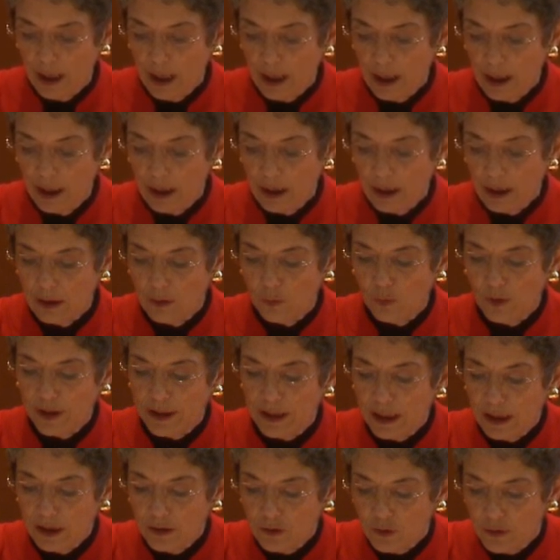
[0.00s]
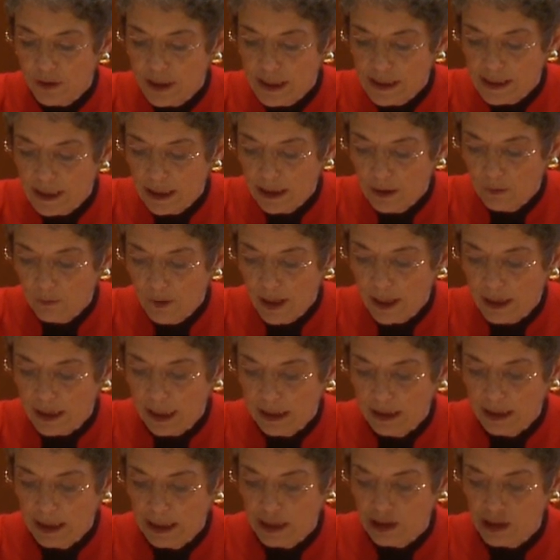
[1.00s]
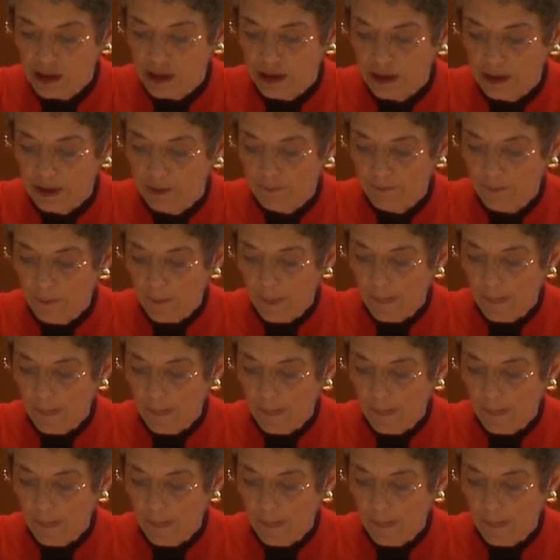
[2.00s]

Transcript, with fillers: uh, with increasing recognition